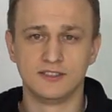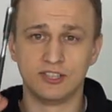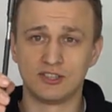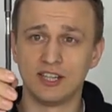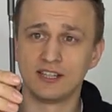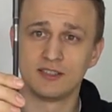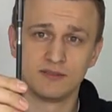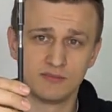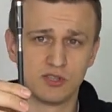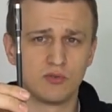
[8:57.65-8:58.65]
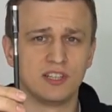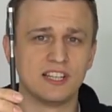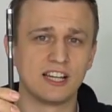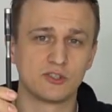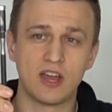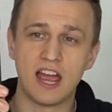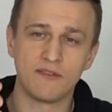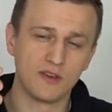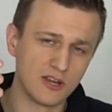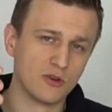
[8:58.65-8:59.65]
this thing is really nice to
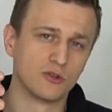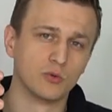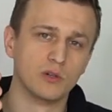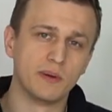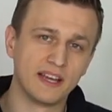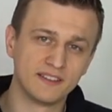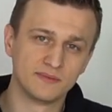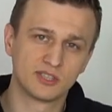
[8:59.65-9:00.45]
have in your tool bag,